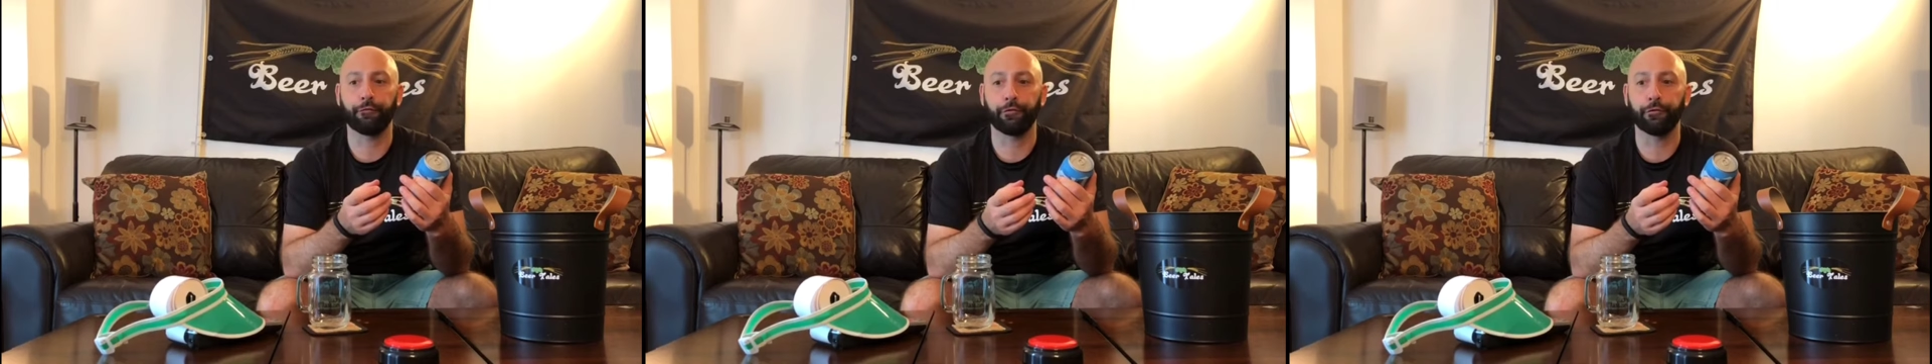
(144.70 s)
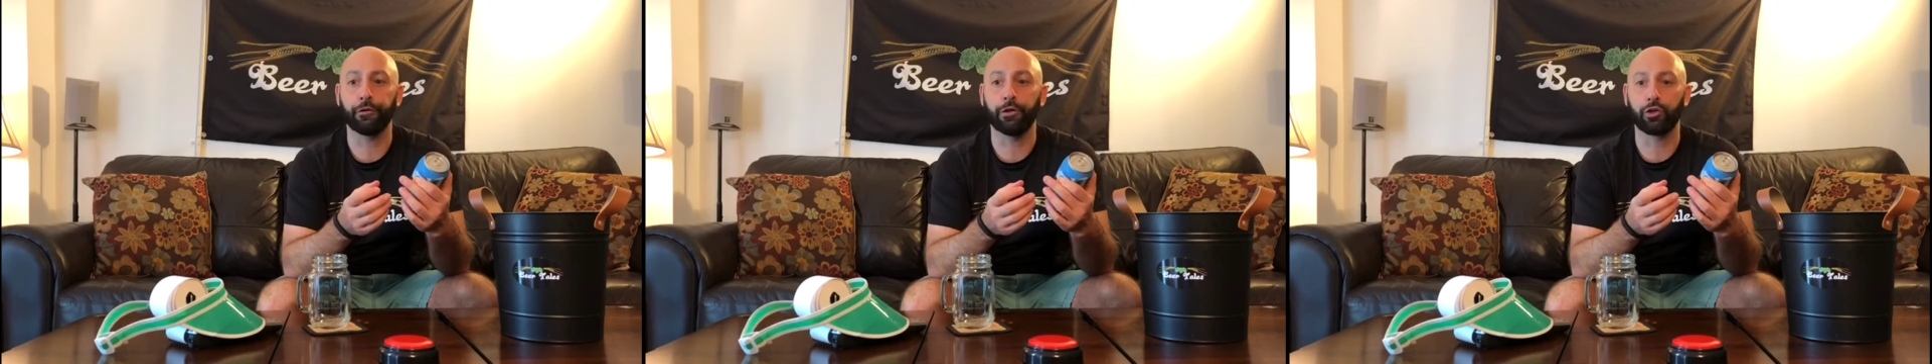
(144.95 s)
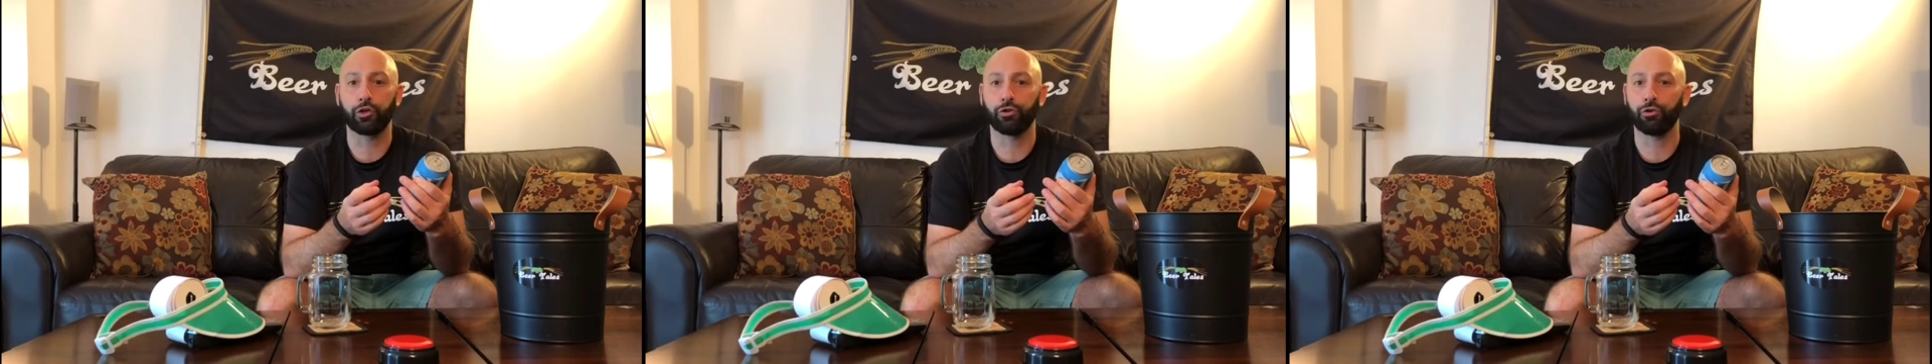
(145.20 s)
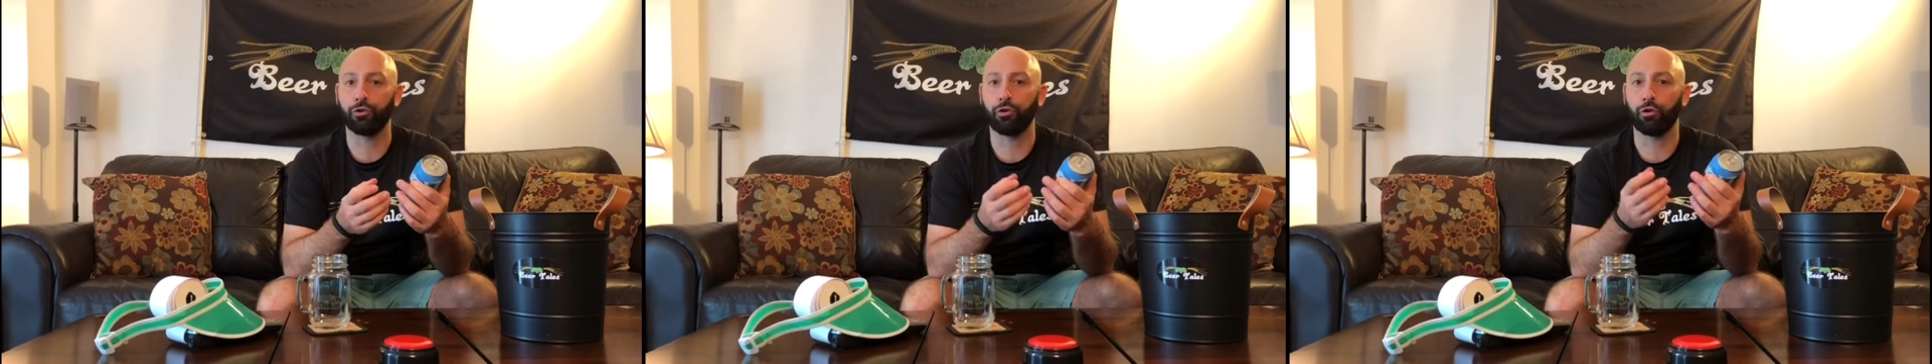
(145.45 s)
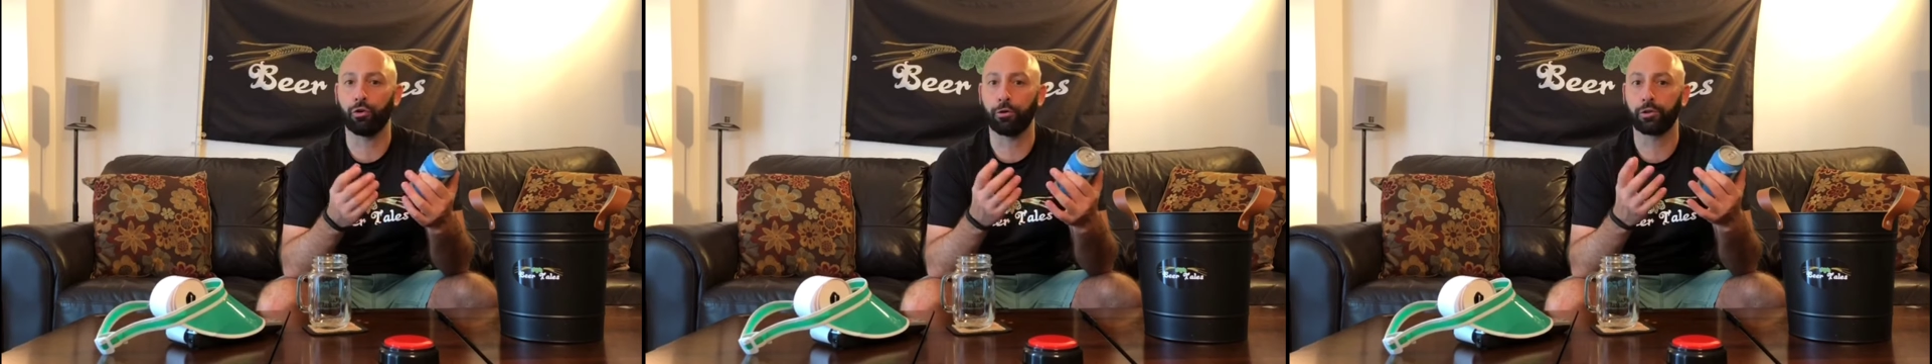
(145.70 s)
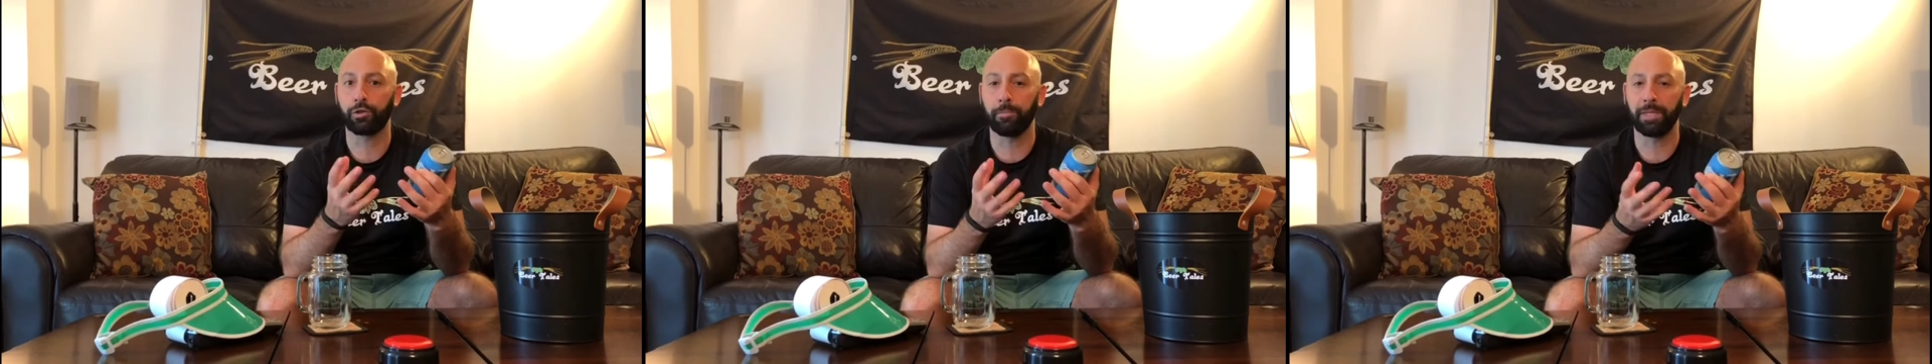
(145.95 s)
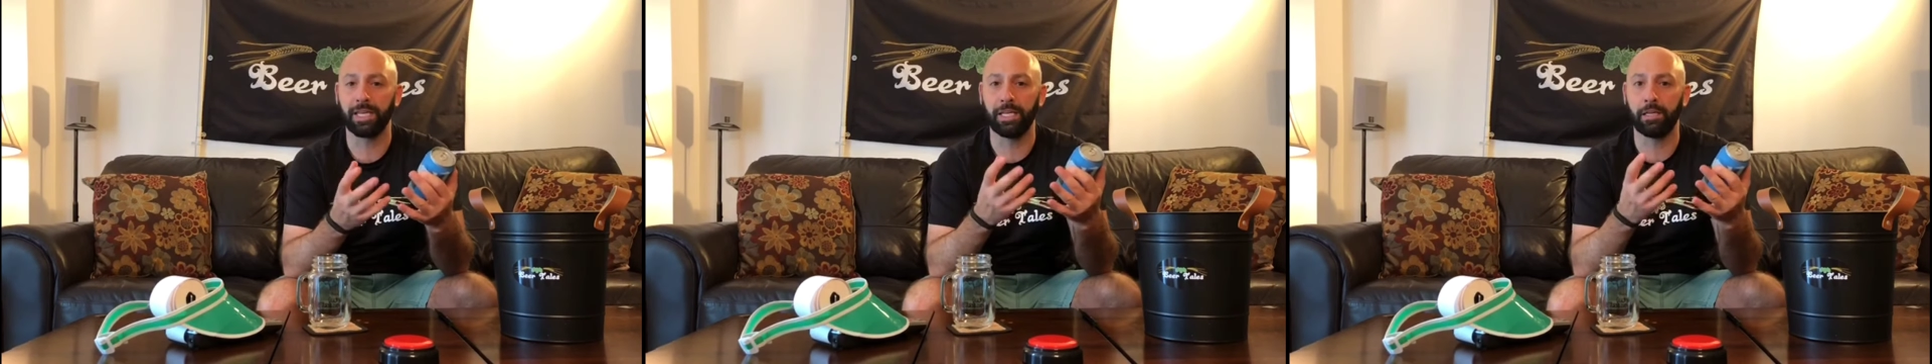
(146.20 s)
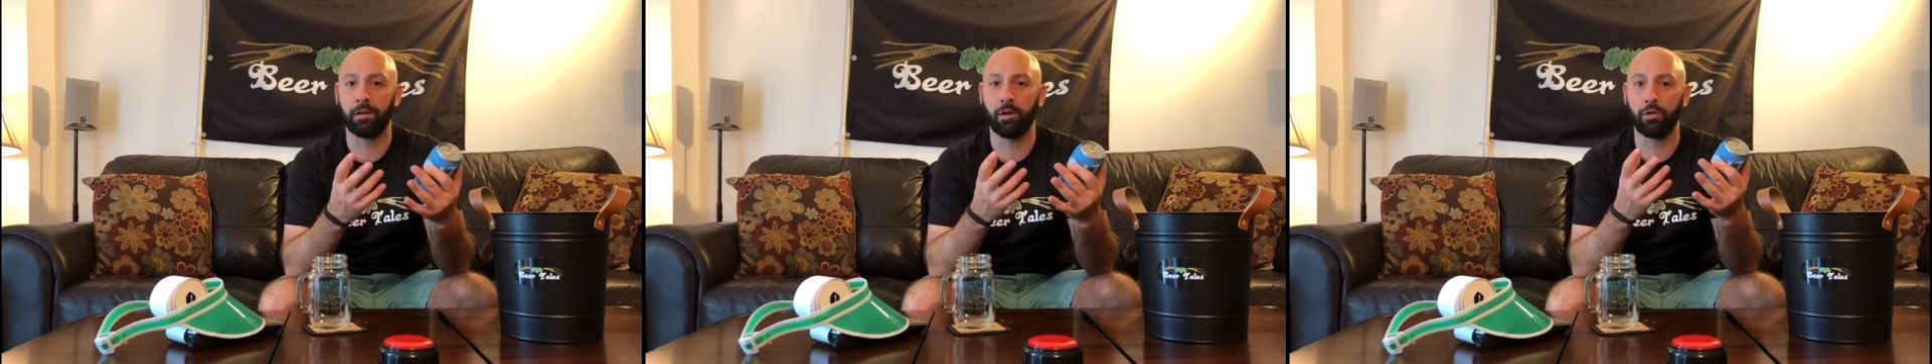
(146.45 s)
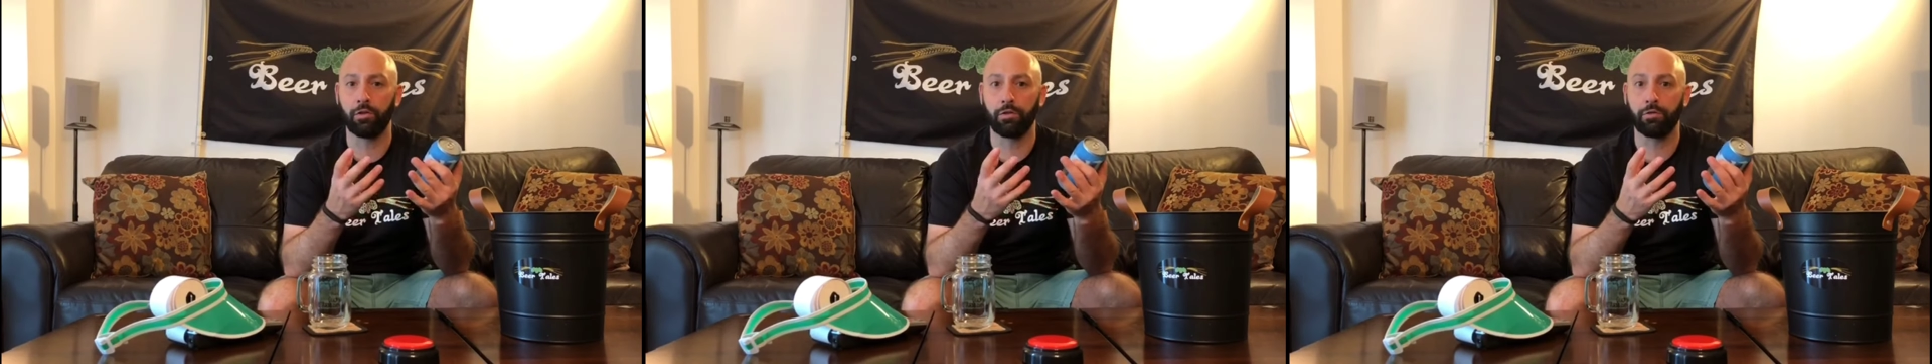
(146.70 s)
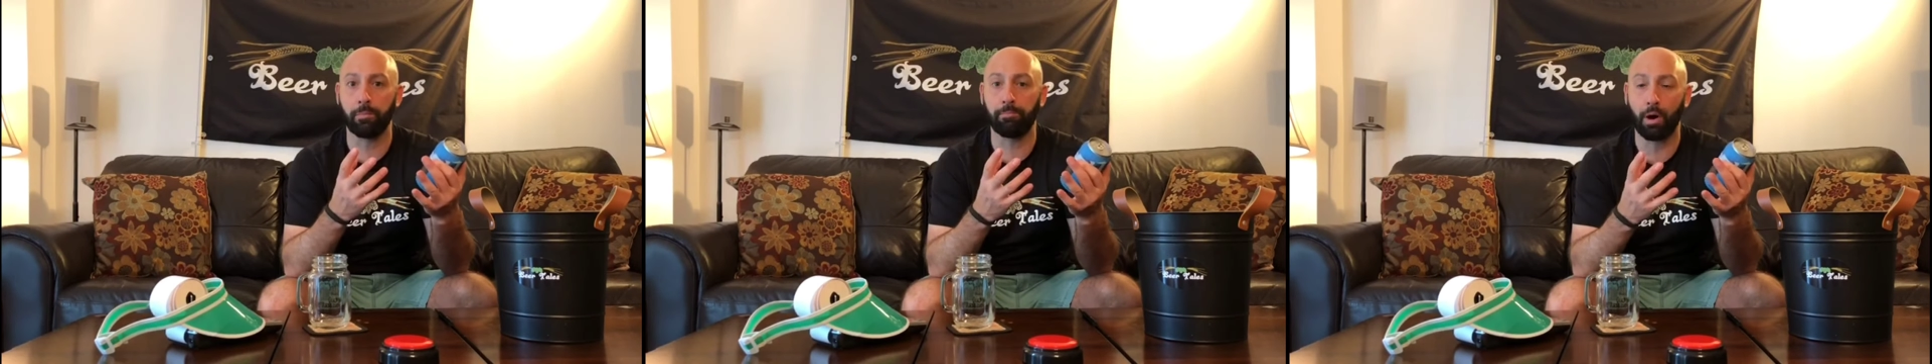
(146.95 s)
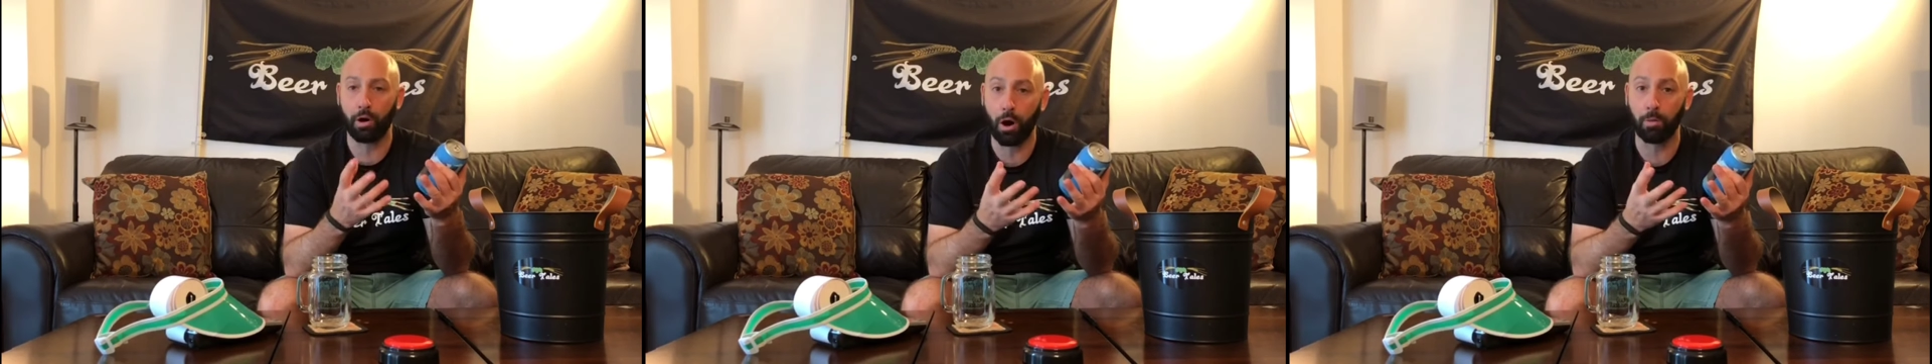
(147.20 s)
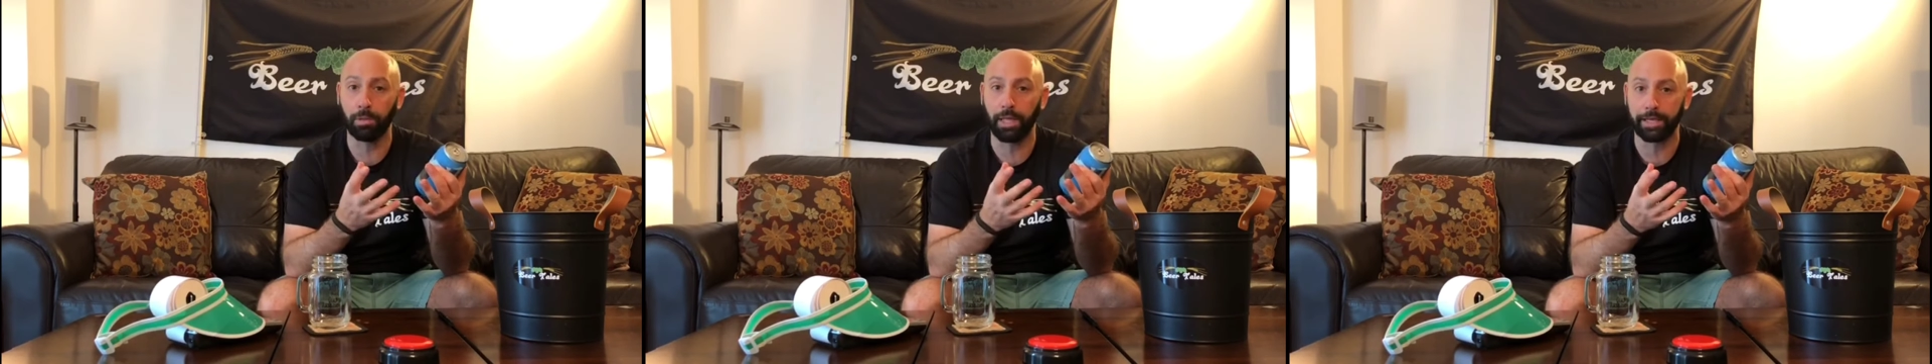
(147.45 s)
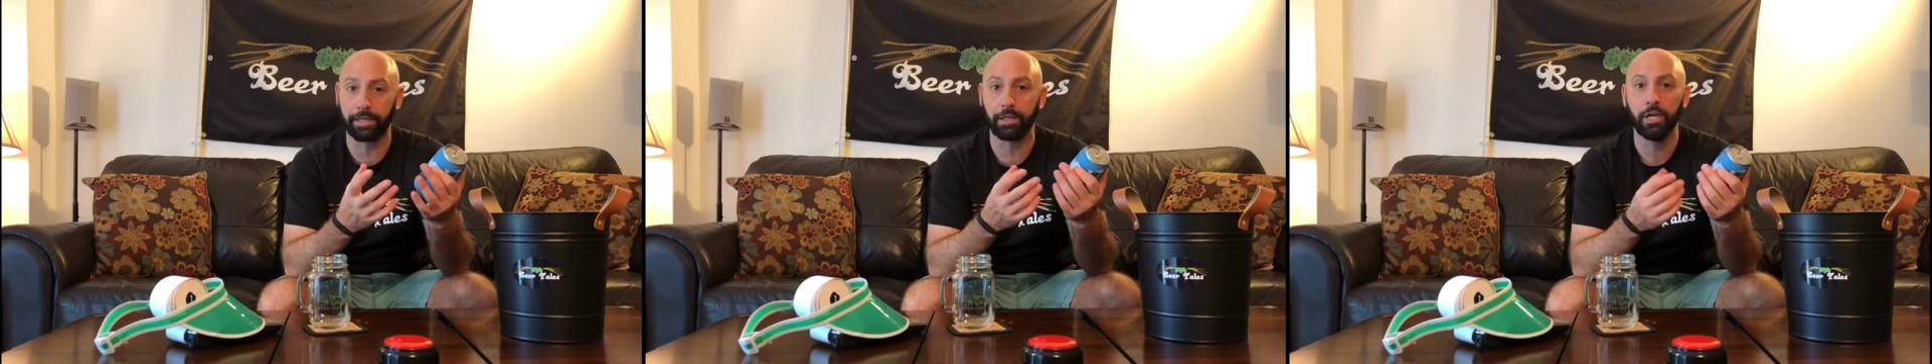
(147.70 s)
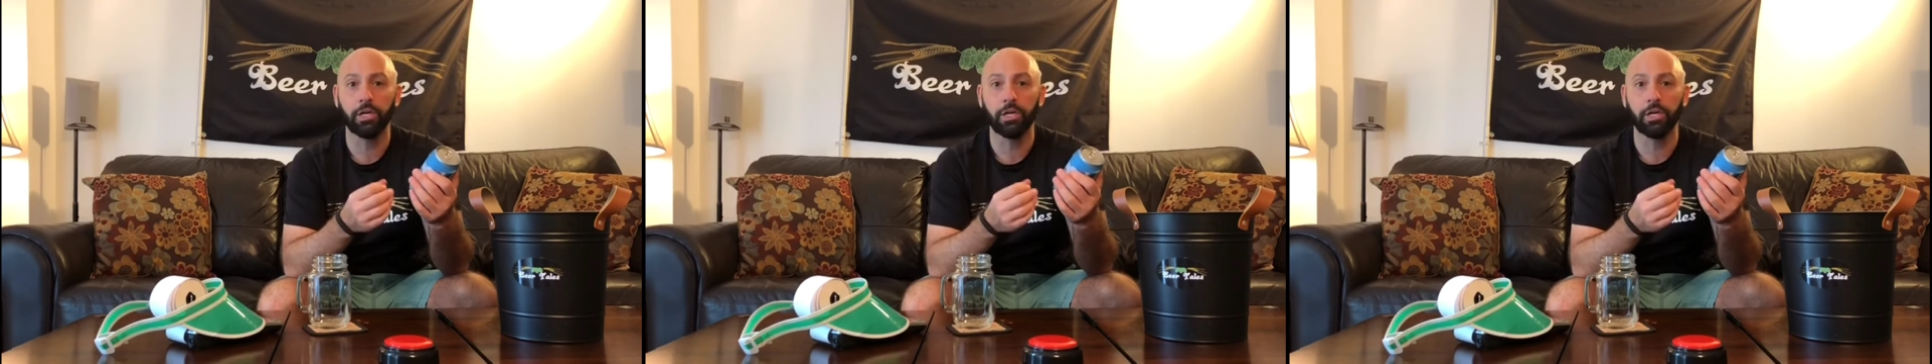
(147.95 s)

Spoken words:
furniture or something in the public.